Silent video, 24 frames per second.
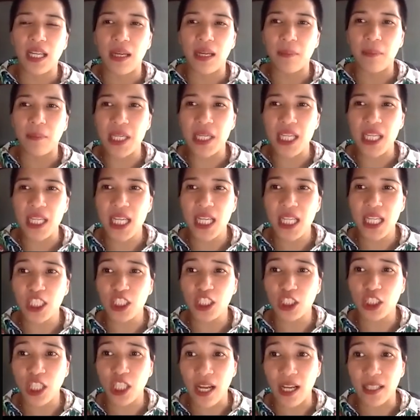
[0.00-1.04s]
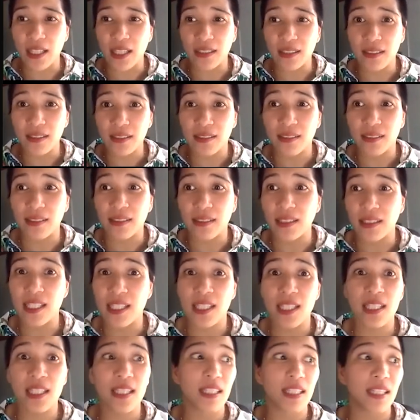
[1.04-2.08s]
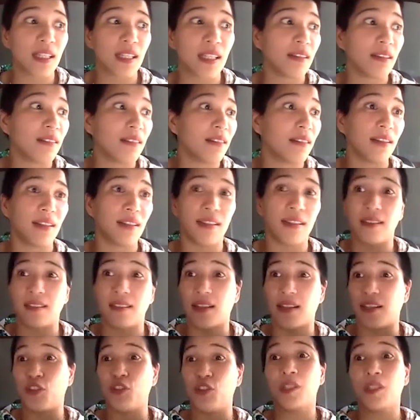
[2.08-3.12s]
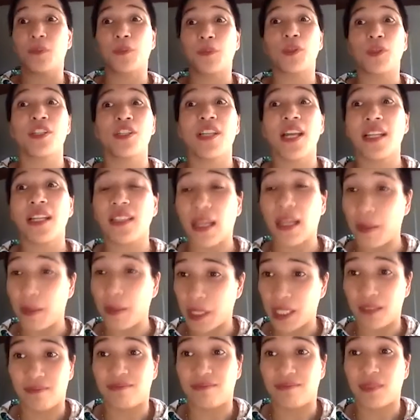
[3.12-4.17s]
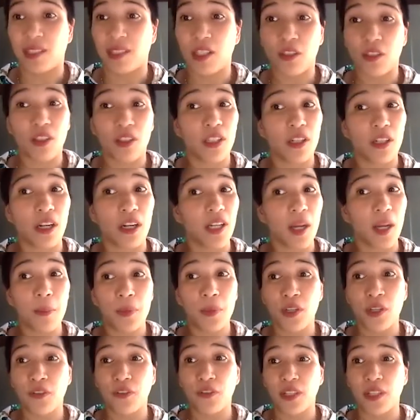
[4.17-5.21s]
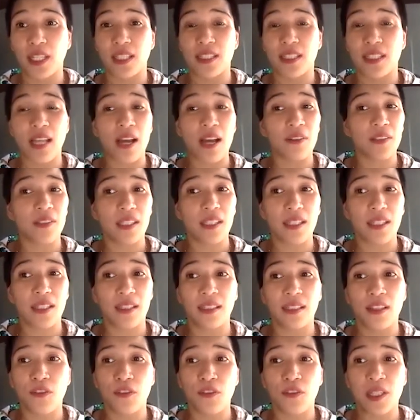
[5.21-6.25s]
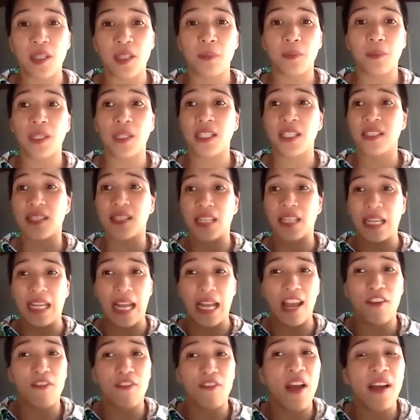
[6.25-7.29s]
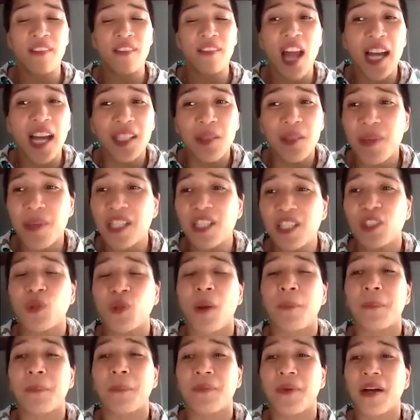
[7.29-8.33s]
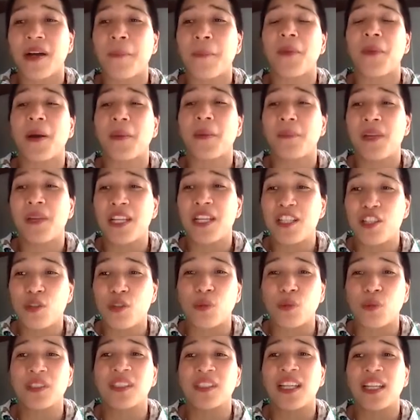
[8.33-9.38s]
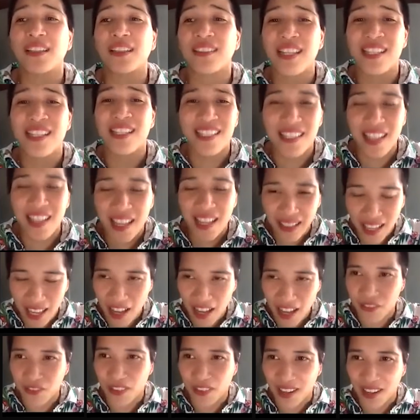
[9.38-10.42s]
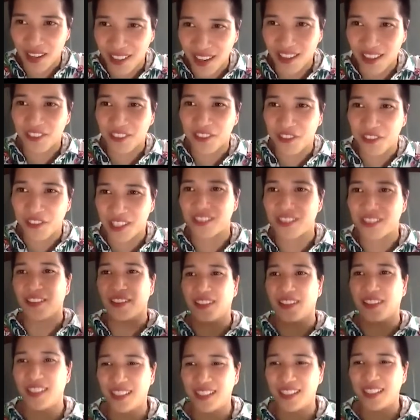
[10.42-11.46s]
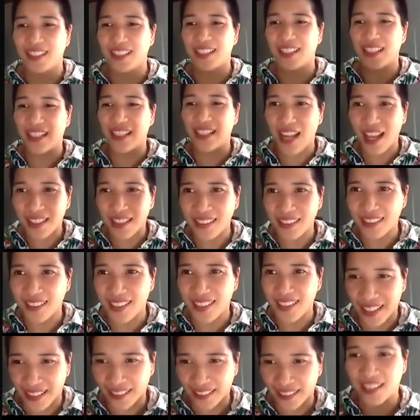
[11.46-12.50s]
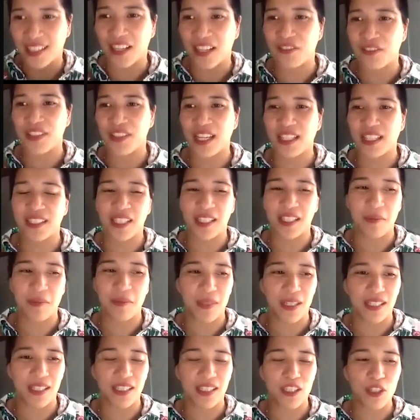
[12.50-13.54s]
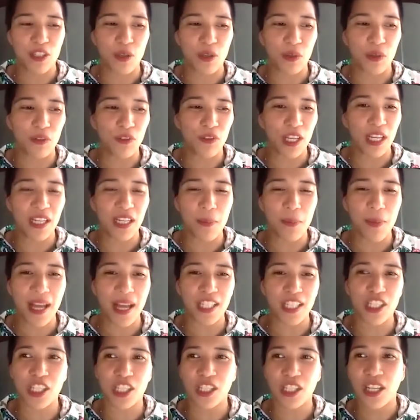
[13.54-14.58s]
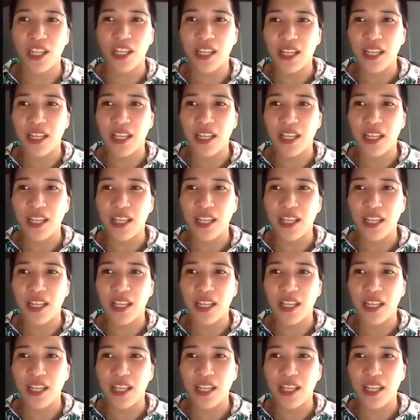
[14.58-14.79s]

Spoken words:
being a child, this is a good percent. I mean, you know, there are a number of kids out in the Philippines. I have not been to a public school that does not have a non-reader. Not yet. I have not yet been. So if you can imagine